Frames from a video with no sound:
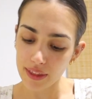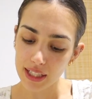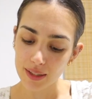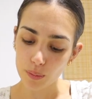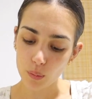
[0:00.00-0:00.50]

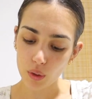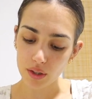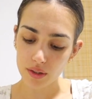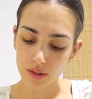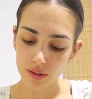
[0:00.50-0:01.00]
This
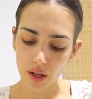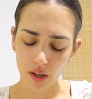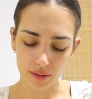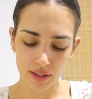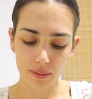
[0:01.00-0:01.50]
was,
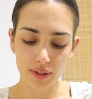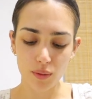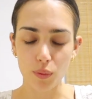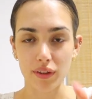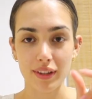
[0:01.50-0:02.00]
oh, this was
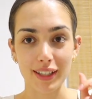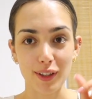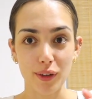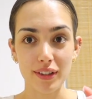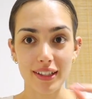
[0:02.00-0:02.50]
the one thing
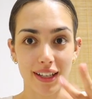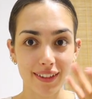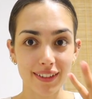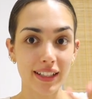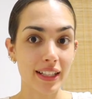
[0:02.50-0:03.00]
not on
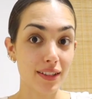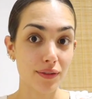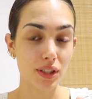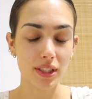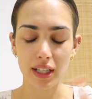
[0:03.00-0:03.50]
sale, as
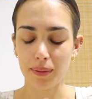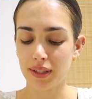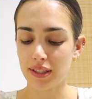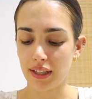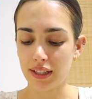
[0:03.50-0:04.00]
I've just said
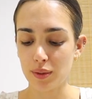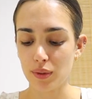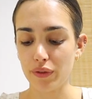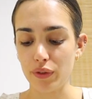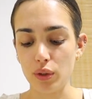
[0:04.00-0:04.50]
about sale. This
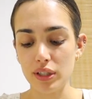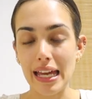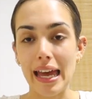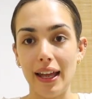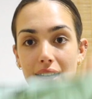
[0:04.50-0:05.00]
was
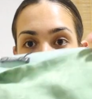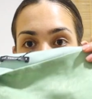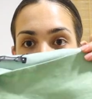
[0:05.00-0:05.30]
$4.10.